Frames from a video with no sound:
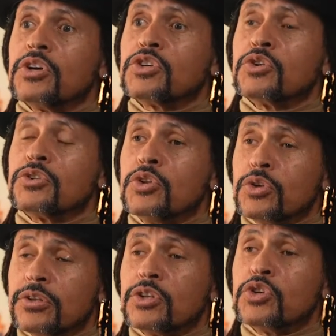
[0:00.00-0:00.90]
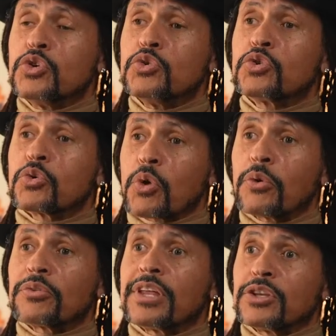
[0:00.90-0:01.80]
the new
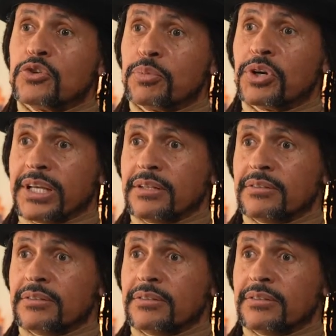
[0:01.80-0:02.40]
growth that you put in.